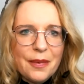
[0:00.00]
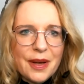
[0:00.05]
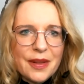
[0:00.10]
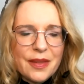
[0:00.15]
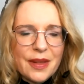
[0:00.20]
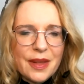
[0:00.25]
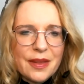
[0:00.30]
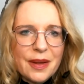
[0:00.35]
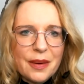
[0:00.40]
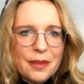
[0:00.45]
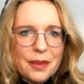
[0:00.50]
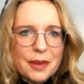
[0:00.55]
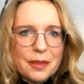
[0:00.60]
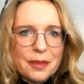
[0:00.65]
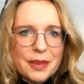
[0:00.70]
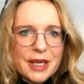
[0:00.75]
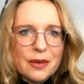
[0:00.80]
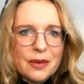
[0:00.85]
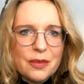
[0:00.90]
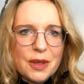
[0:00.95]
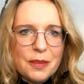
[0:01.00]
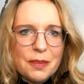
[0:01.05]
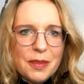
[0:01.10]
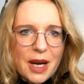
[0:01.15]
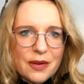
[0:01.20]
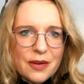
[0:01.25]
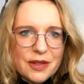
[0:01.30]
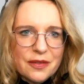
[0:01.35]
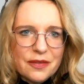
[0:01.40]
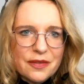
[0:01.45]
whether there will be a
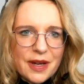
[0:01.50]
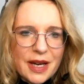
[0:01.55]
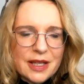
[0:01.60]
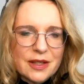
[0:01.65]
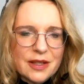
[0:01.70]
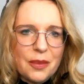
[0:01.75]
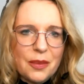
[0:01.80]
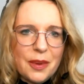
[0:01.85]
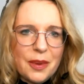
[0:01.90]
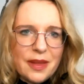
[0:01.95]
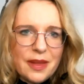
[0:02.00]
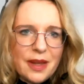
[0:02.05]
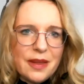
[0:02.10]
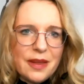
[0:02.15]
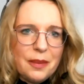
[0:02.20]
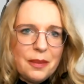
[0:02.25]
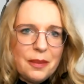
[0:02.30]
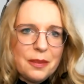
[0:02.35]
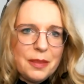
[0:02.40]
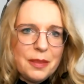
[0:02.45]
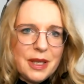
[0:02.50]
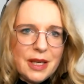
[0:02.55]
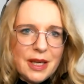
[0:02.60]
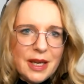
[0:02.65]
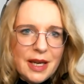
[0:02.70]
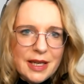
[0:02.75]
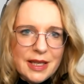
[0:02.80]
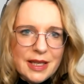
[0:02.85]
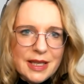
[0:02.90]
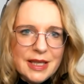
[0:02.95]
rebound effect or whether there will be
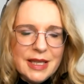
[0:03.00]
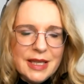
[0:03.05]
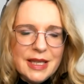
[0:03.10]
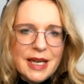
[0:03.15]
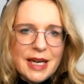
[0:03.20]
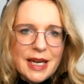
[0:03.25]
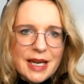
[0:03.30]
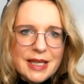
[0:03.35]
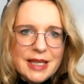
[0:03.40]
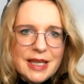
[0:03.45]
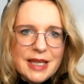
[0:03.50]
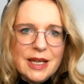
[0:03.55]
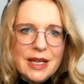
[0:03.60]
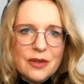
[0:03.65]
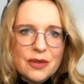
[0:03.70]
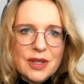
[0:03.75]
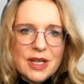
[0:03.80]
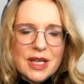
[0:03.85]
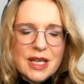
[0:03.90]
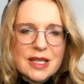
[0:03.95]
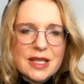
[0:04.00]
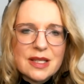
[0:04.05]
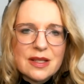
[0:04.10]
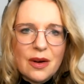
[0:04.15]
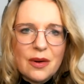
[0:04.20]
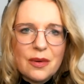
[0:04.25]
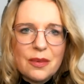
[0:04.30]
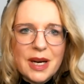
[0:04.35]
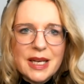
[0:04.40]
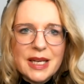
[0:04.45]
an increase
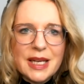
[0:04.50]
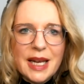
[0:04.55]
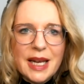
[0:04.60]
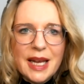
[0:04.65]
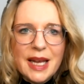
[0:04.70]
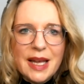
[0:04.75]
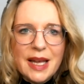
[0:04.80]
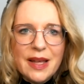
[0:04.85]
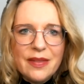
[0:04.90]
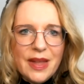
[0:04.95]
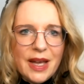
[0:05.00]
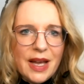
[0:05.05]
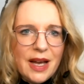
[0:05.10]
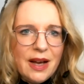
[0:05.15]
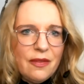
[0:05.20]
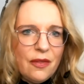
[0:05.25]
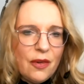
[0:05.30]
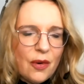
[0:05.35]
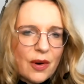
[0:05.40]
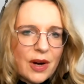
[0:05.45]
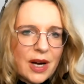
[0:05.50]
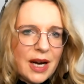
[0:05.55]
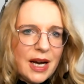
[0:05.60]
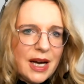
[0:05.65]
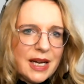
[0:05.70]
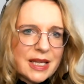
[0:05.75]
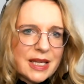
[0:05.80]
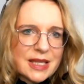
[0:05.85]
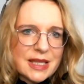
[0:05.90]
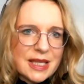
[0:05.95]
already. And their
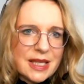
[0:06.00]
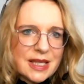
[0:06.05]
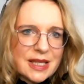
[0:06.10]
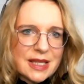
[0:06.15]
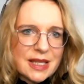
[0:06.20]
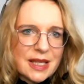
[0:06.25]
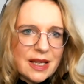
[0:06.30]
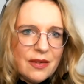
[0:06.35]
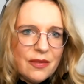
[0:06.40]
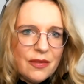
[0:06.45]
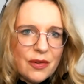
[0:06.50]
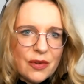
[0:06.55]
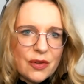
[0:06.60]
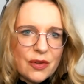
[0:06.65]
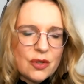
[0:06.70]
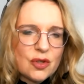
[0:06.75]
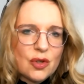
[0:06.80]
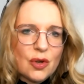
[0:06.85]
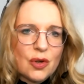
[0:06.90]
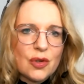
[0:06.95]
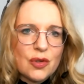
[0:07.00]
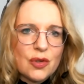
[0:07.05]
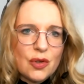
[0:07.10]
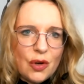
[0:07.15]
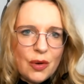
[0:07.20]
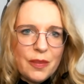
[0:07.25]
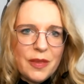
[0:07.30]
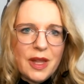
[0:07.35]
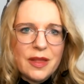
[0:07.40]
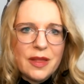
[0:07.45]
forecast is for the short
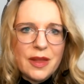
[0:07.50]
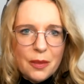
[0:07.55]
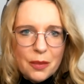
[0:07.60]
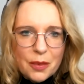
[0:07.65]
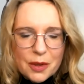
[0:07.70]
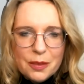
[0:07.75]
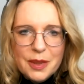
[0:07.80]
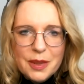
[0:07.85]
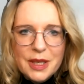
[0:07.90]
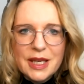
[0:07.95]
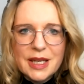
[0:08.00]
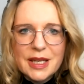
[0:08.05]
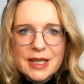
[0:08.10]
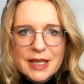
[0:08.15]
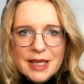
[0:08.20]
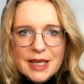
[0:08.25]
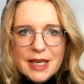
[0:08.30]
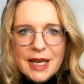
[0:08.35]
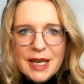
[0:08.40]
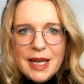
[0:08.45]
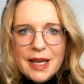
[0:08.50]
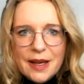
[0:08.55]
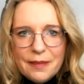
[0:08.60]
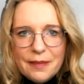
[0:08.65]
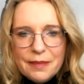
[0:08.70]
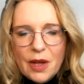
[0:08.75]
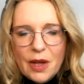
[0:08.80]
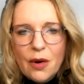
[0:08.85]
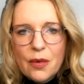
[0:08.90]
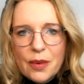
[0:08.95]
term that there will be
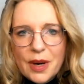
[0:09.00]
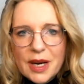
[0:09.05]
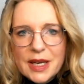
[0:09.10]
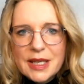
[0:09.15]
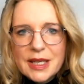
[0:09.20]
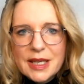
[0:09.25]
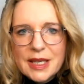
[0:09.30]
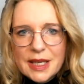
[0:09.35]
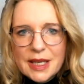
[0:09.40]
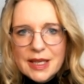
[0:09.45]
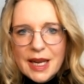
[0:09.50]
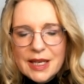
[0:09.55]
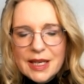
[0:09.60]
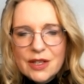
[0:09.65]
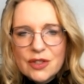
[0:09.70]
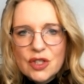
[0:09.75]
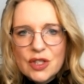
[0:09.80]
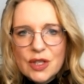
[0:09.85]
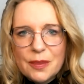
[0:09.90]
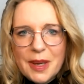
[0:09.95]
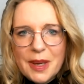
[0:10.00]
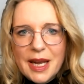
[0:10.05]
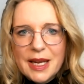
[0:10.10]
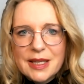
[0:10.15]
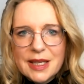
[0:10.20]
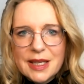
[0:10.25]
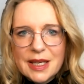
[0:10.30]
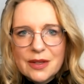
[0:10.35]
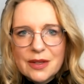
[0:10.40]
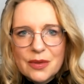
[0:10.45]
already an energy
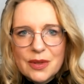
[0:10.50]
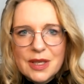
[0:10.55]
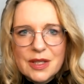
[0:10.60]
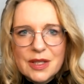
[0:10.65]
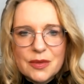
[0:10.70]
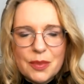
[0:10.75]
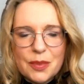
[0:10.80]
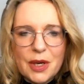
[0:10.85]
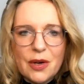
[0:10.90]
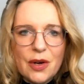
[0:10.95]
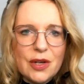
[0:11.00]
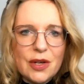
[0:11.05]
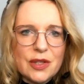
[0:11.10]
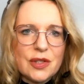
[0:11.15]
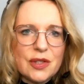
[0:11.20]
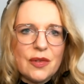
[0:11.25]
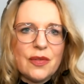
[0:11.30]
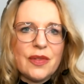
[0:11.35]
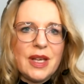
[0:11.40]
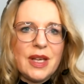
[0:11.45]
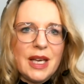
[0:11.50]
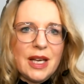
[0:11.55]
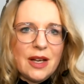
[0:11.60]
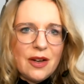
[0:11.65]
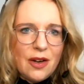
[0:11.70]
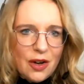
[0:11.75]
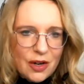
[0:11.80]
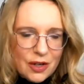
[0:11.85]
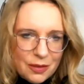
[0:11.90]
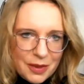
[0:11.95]
demand increase because of the
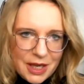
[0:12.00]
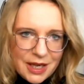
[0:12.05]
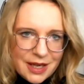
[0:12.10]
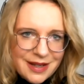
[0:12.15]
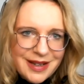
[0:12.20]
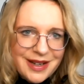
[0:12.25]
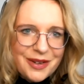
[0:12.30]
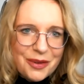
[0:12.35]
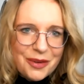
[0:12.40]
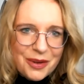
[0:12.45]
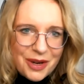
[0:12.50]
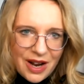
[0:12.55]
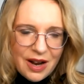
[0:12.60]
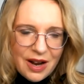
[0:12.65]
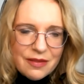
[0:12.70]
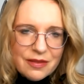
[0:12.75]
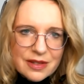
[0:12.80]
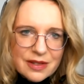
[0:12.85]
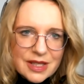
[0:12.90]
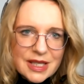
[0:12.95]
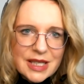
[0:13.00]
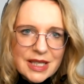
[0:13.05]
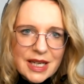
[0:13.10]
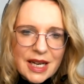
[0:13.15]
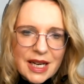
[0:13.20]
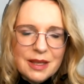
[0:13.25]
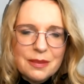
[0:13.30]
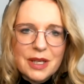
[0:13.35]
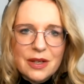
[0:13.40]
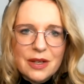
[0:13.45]
economy recovery
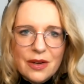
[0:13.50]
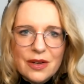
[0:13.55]
and